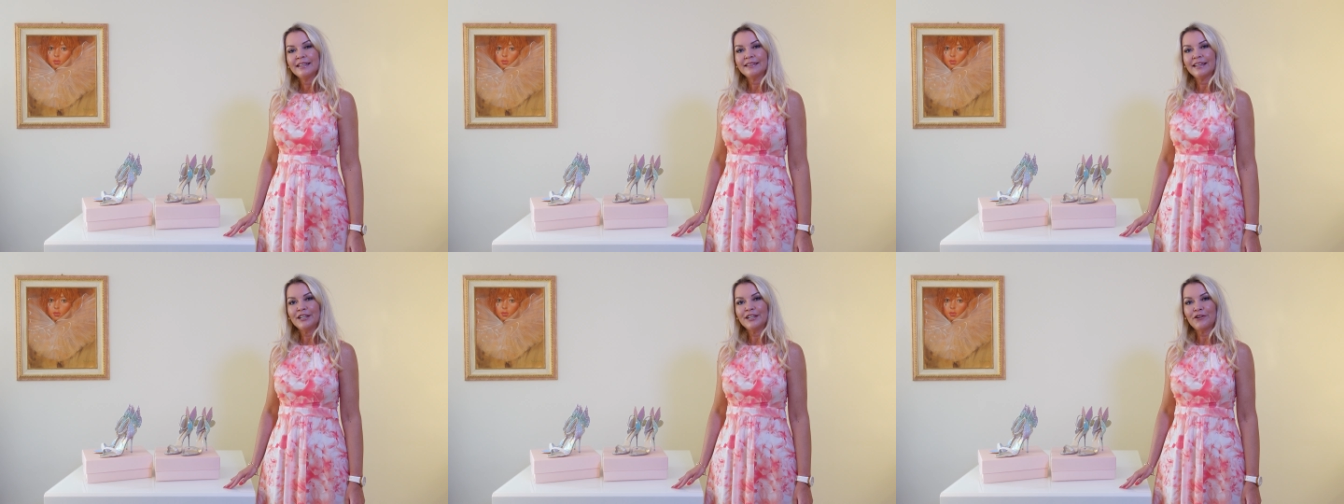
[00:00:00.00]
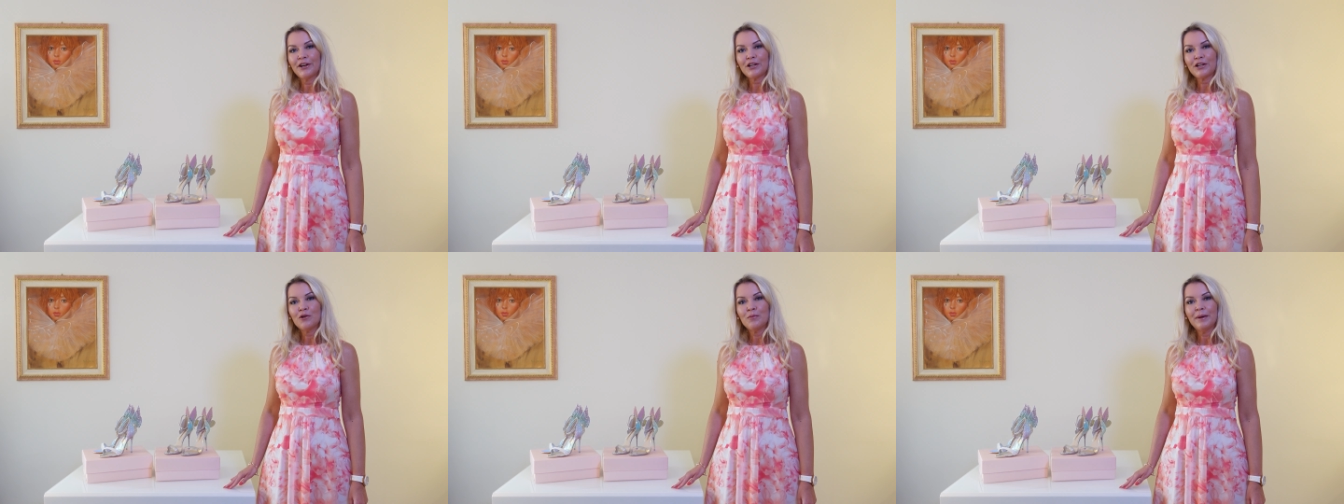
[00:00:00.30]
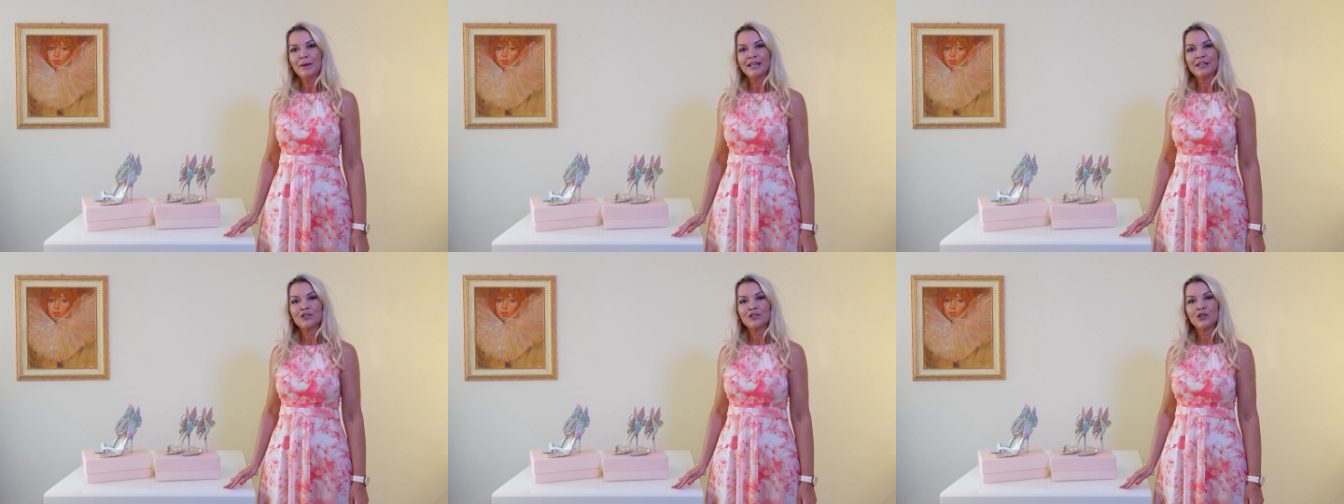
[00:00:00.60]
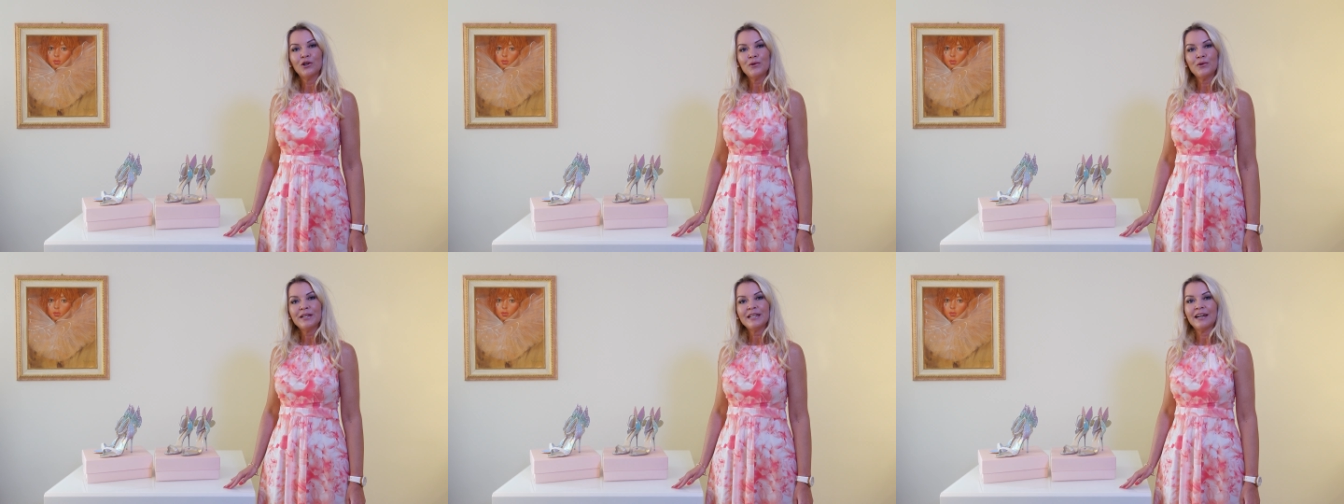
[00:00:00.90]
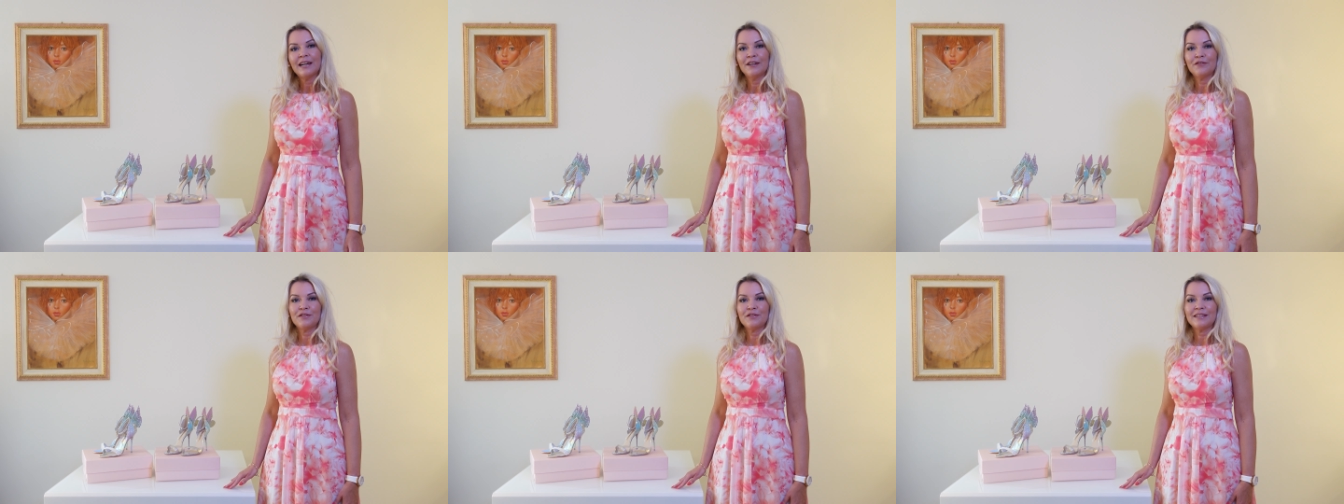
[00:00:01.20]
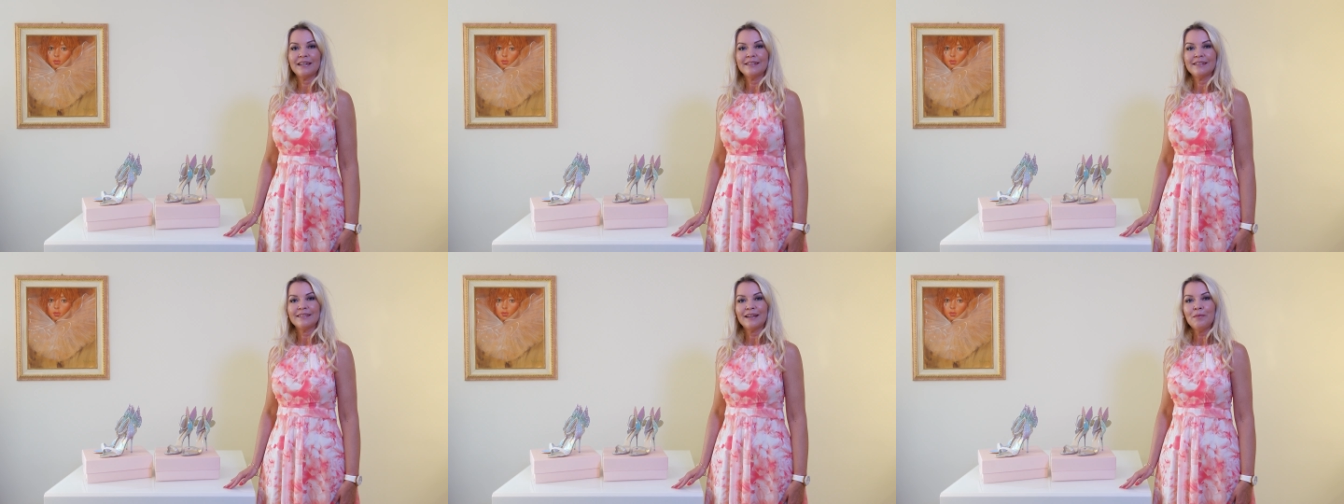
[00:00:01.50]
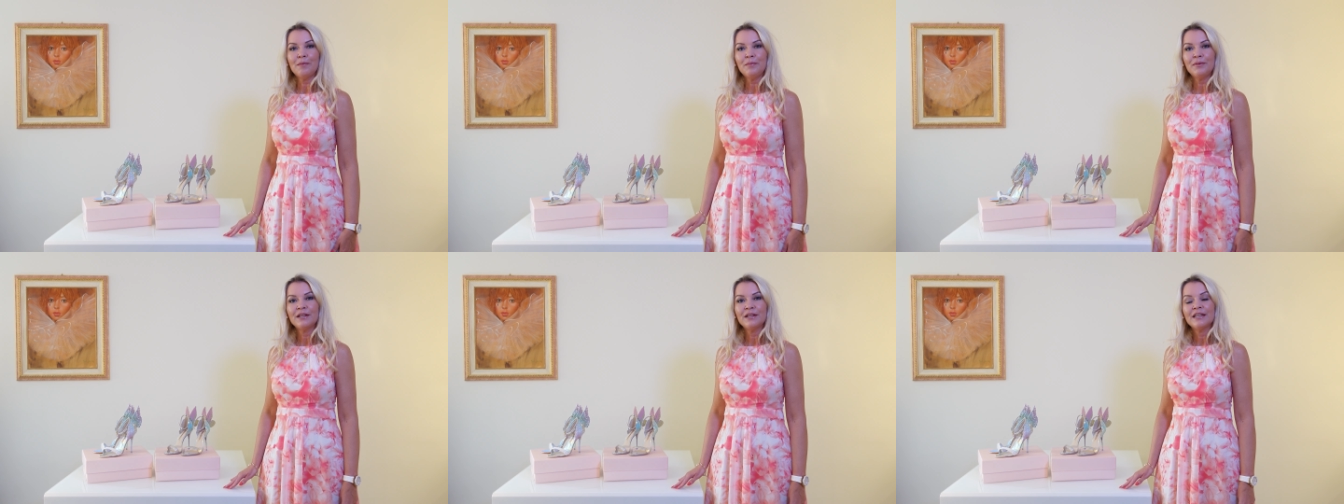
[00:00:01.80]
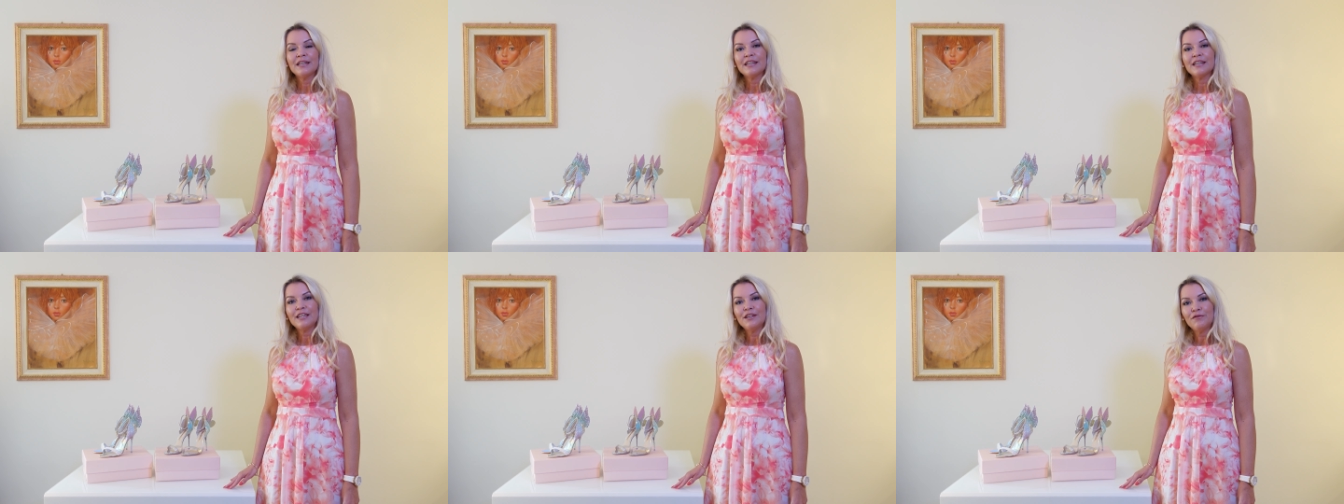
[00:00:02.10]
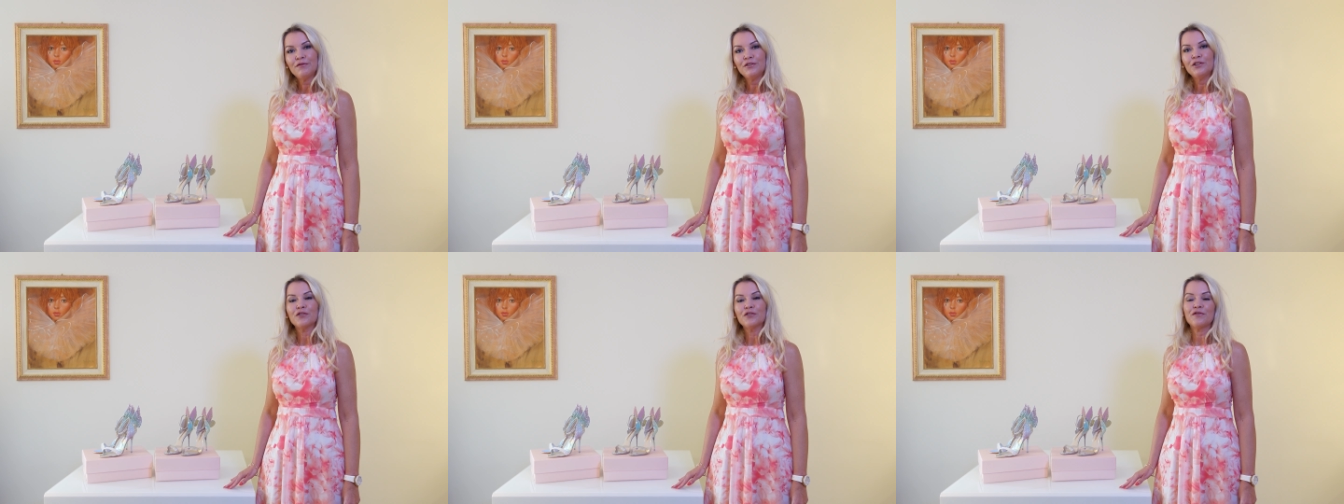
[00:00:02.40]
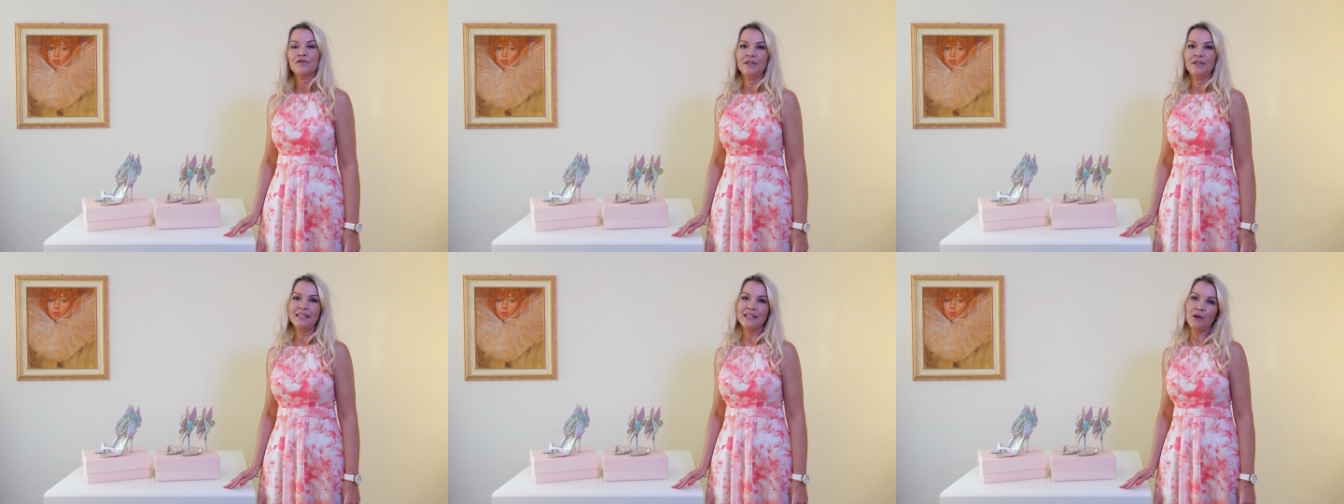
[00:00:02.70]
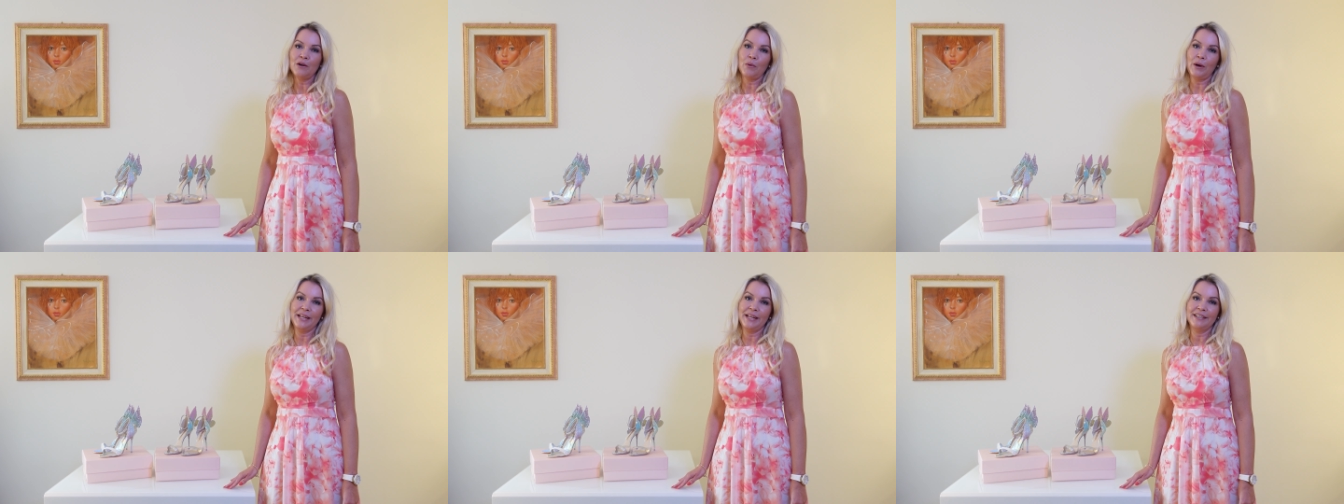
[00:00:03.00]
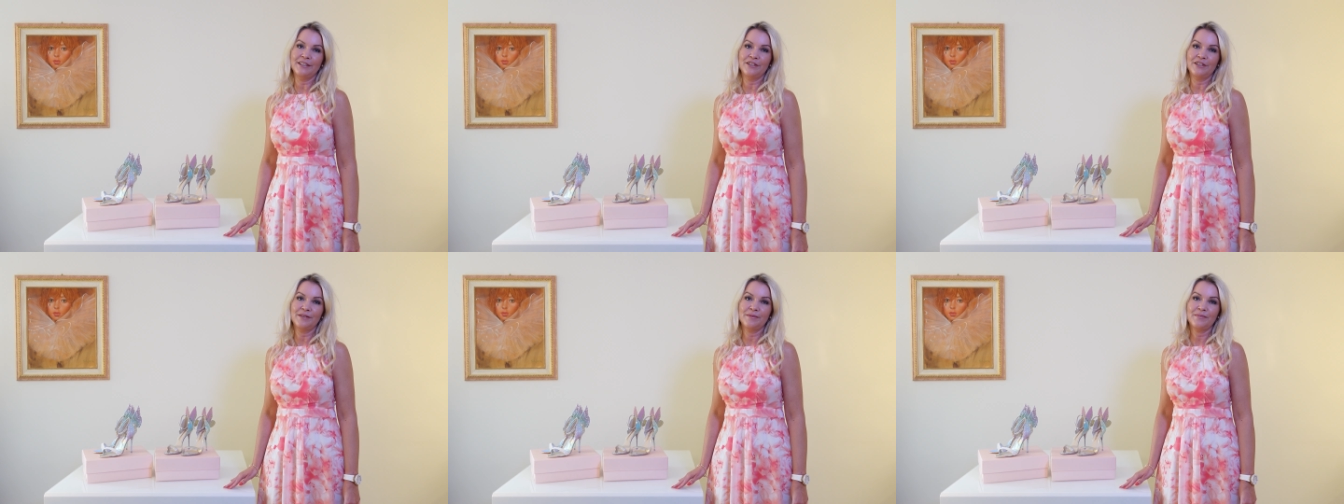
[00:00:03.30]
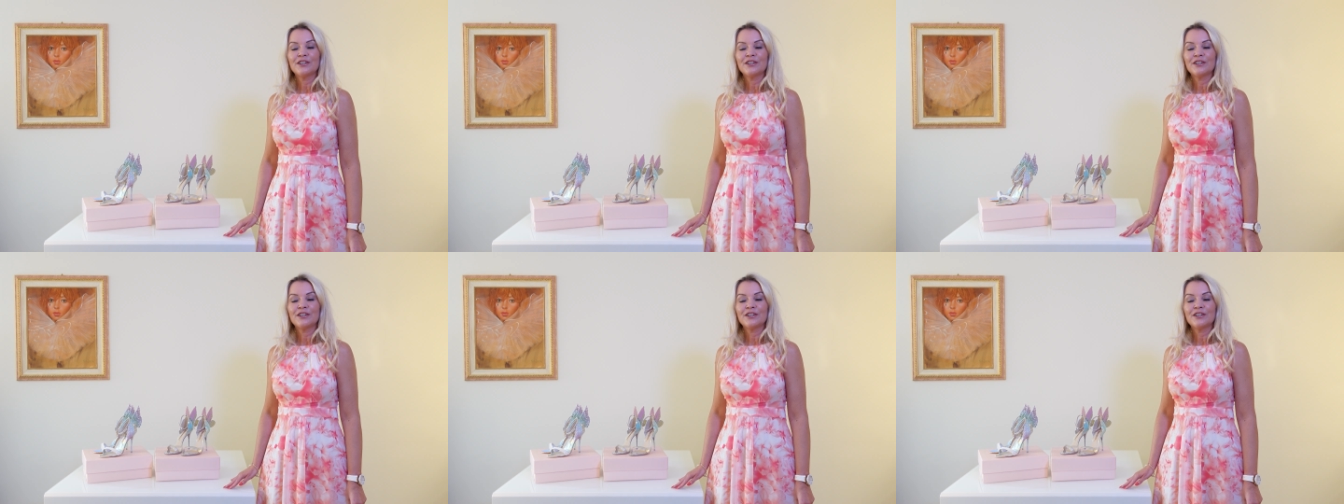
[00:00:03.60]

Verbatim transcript: they recommend going half size up if your feet are wider.